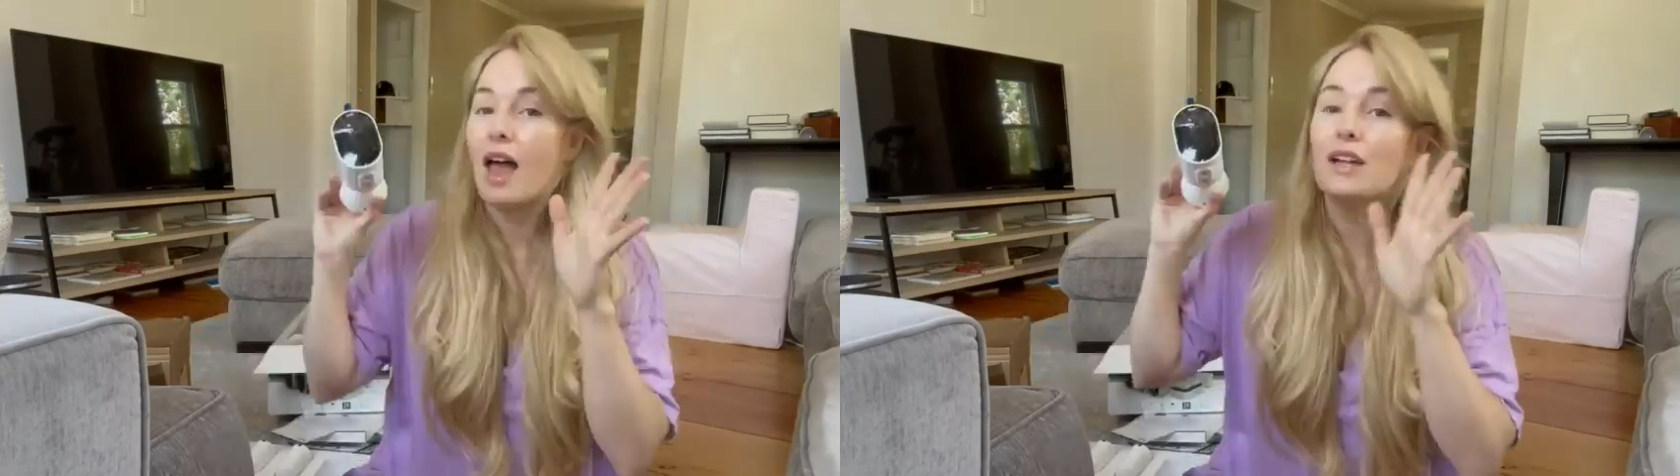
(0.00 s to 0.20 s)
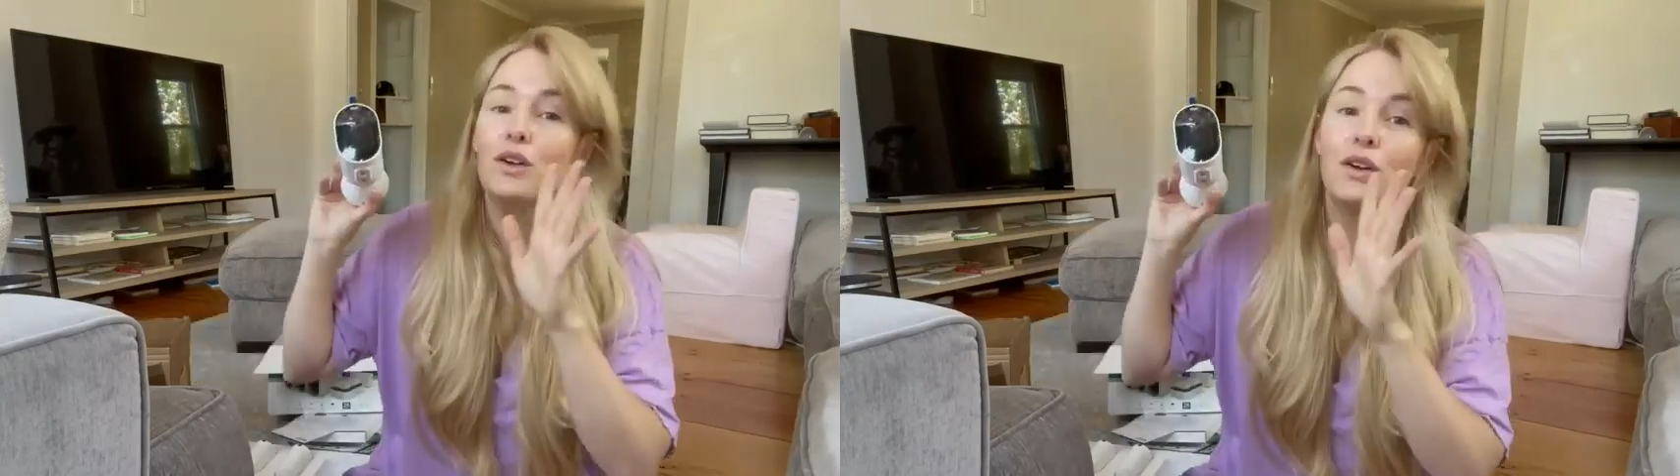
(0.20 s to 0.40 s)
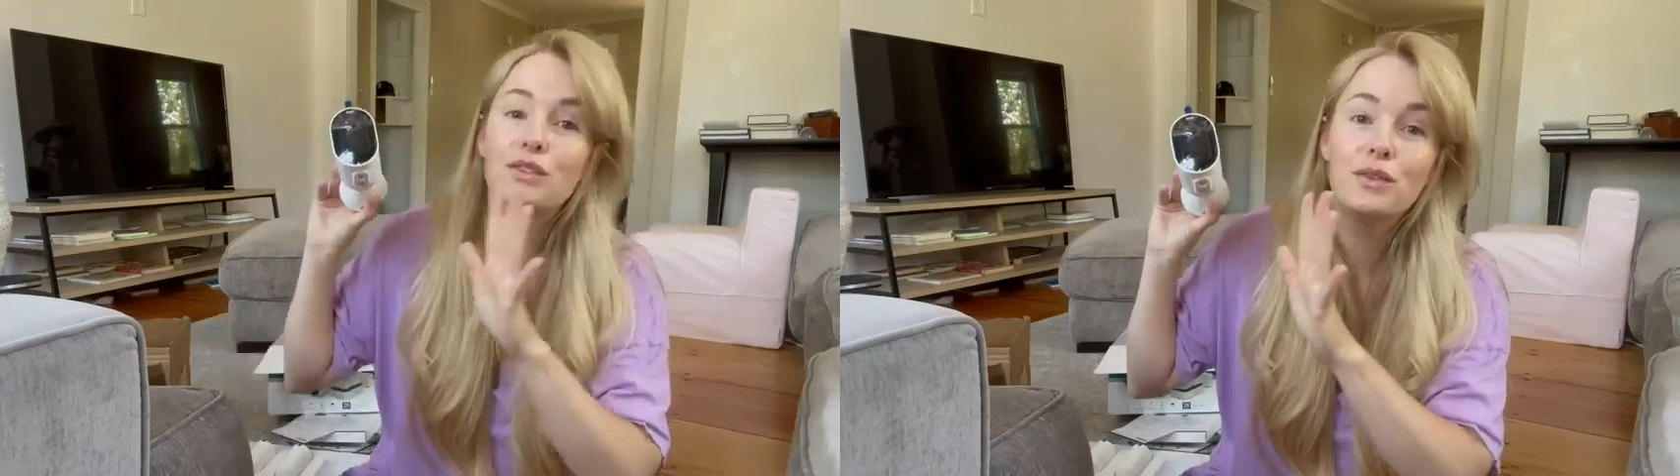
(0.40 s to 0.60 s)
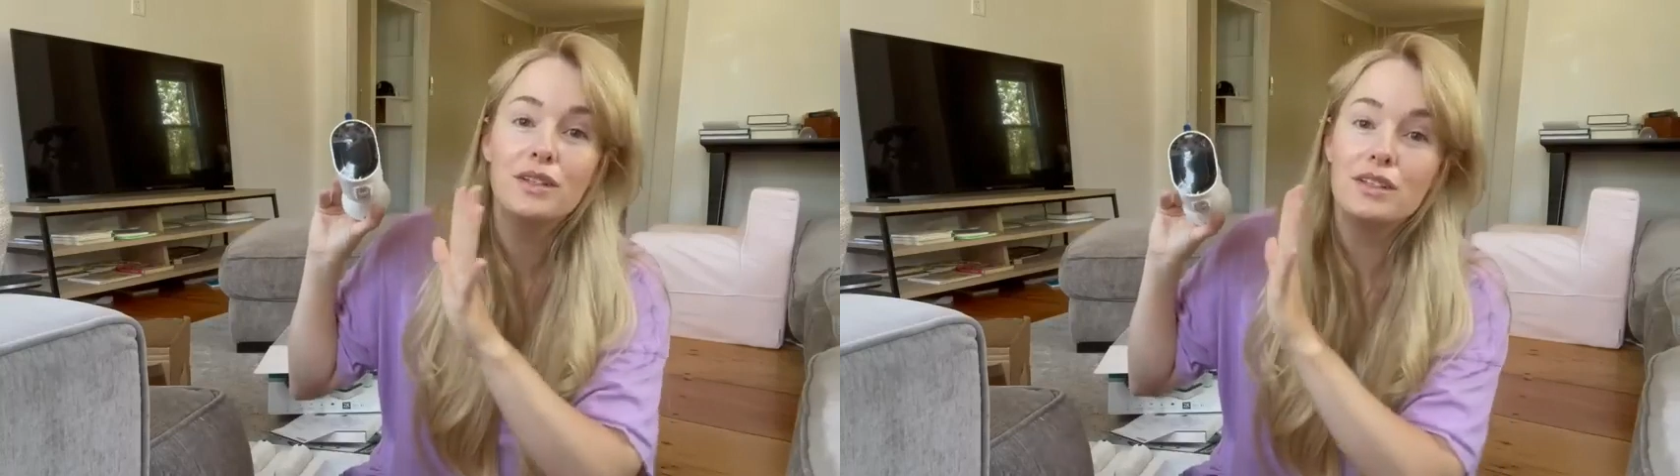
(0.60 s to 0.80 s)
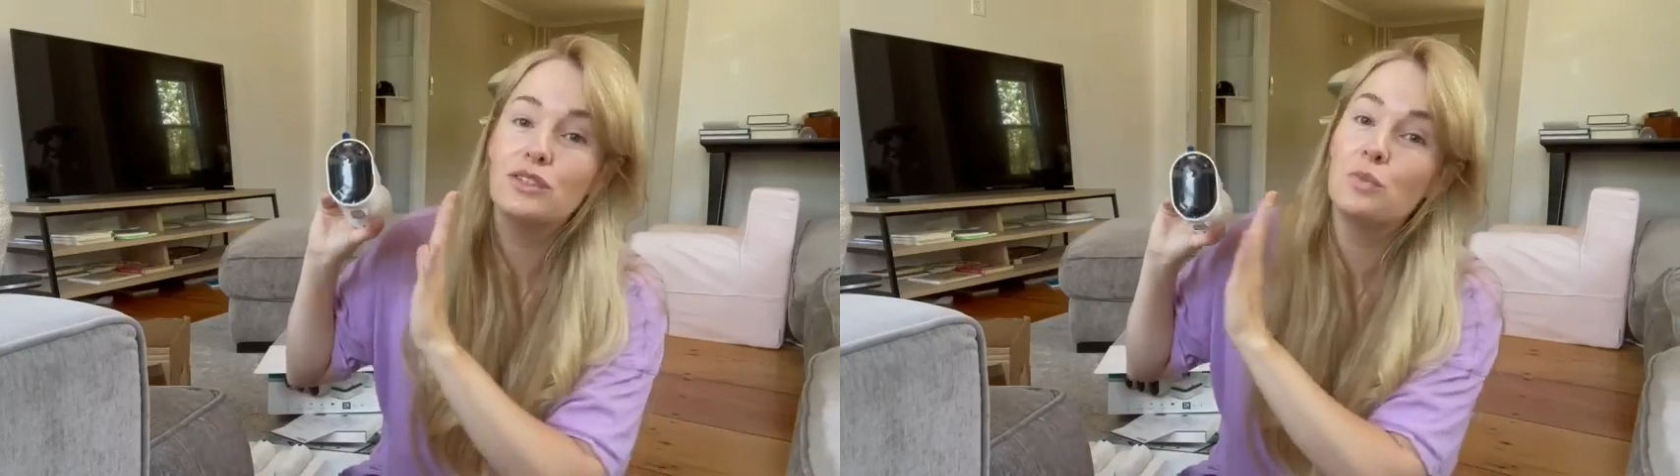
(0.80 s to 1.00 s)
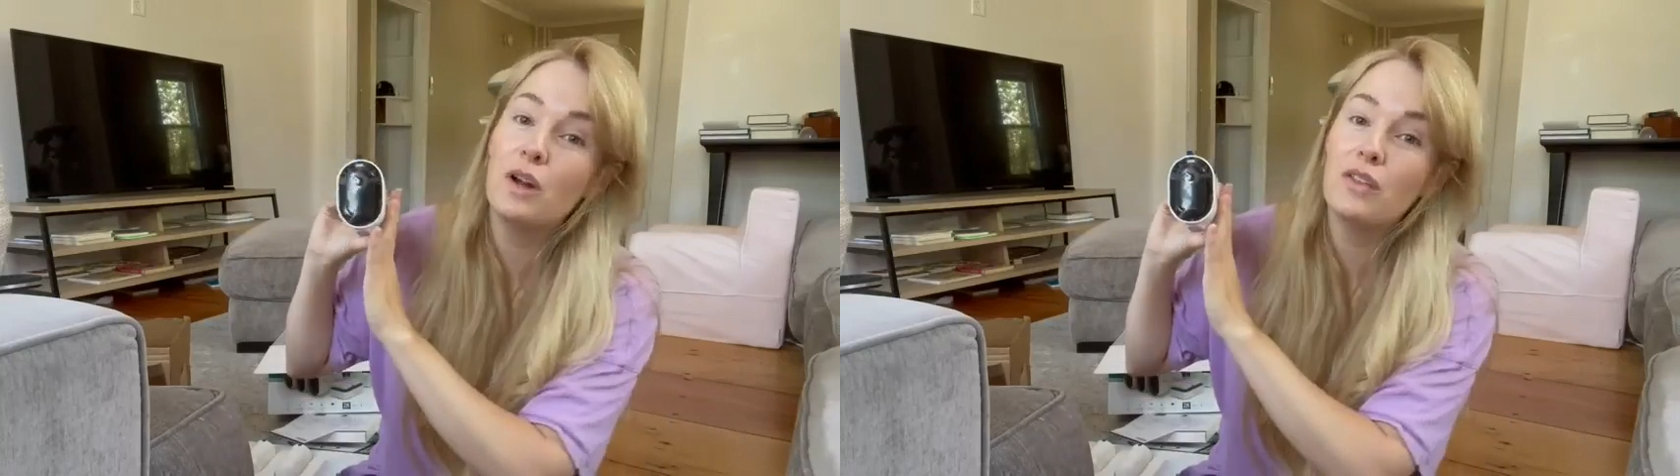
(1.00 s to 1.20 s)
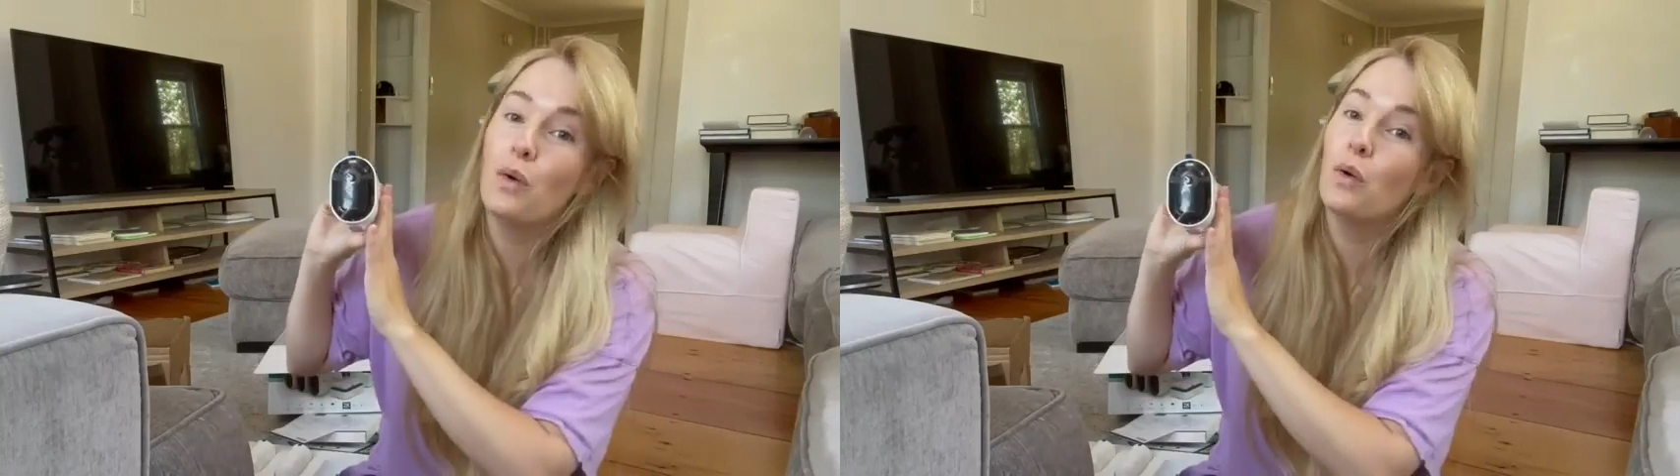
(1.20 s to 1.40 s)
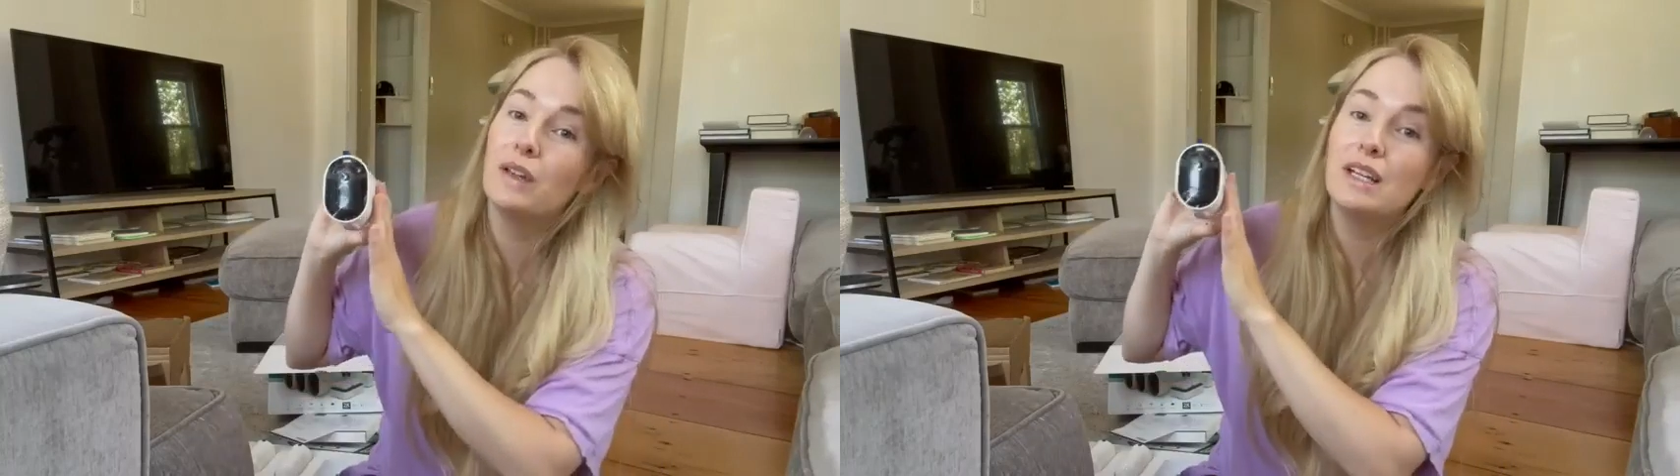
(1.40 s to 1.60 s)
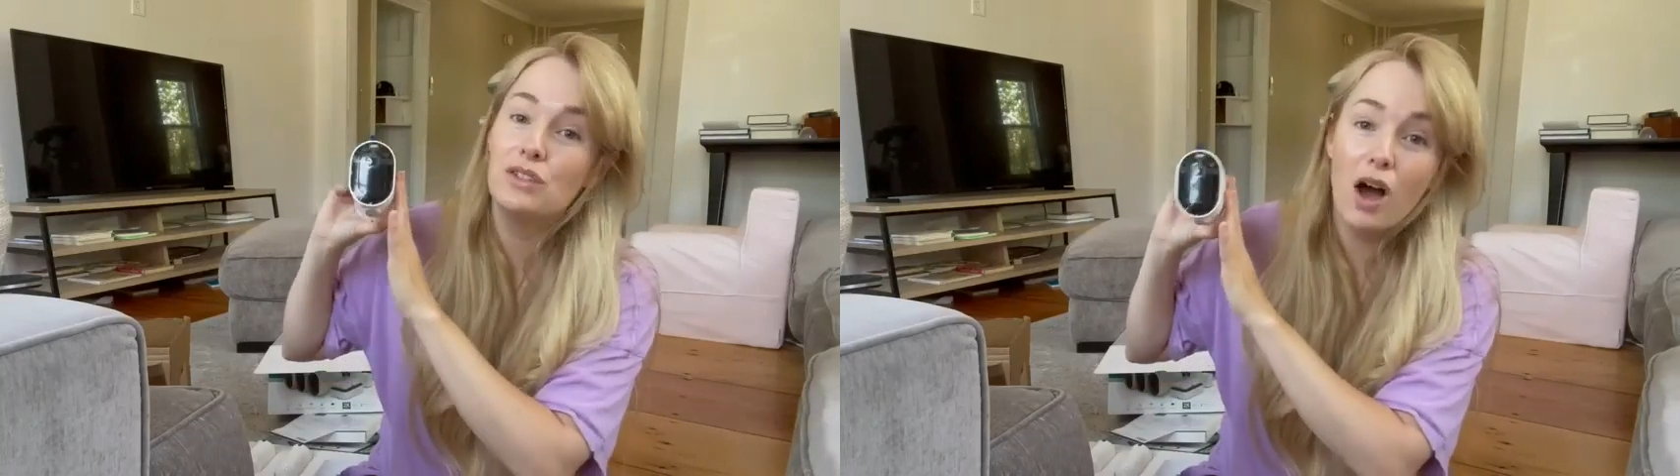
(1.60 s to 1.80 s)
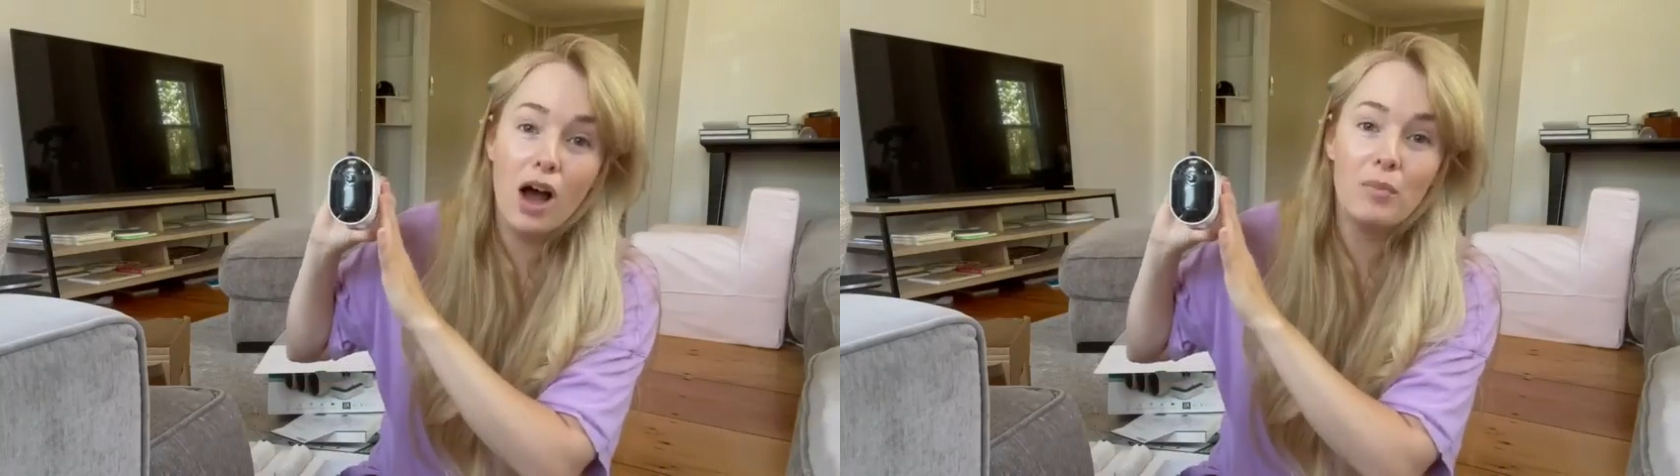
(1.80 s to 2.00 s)
And also this is one of the only
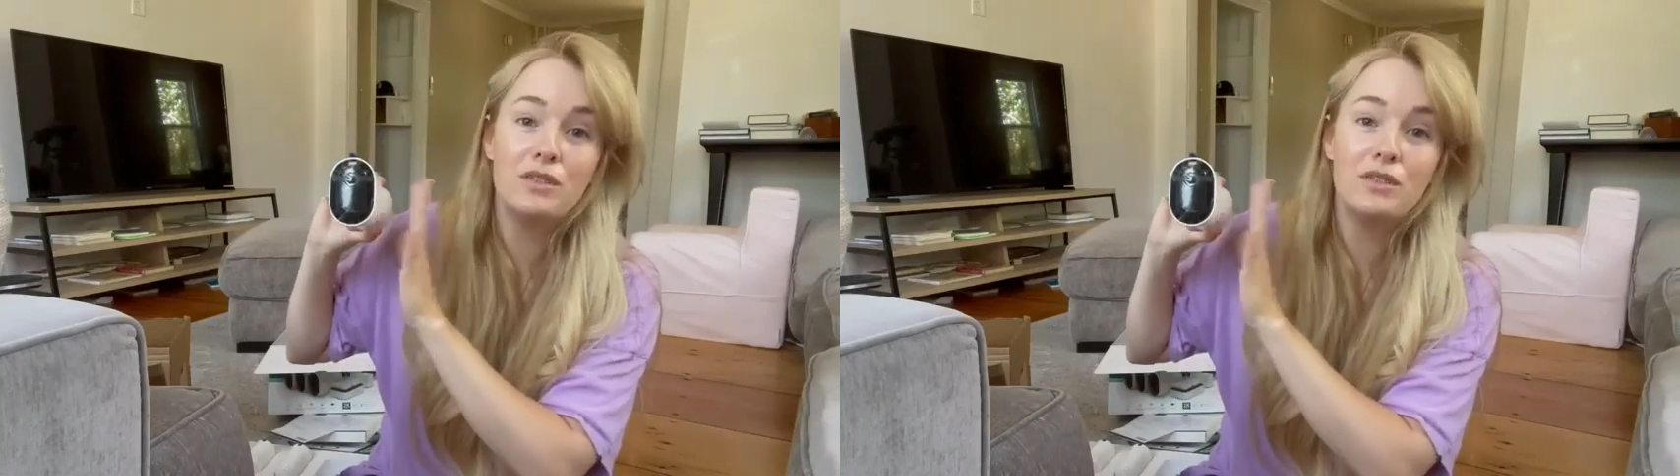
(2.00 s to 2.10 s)
top